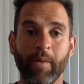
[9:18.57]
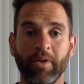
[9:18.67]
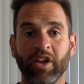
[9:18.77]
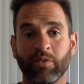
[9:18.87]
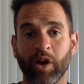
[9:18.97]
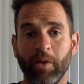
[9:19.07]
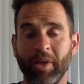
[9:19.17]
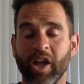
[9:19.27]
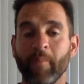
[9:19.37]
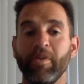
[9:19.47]
because we're going
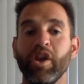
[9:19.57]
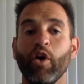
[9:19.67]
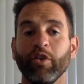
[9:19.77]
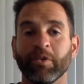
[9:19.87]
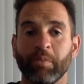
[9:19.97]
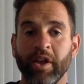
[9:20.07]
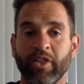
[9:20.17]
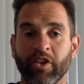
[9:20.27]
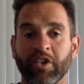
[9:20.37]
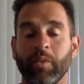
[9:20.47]
to become nose
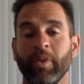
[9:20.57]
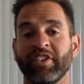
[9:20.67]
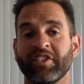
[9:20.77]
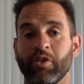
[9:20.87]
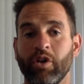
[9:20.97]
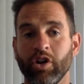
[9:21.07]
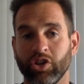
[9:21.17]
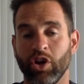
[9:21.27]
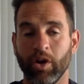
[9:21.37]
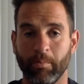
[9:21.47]
breathers with strong
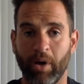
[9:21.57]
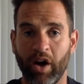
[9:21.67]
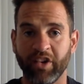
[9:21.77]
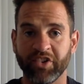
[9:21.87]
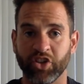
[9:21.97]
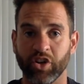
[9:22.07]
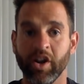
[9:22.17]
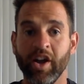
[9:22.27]
tongue posture.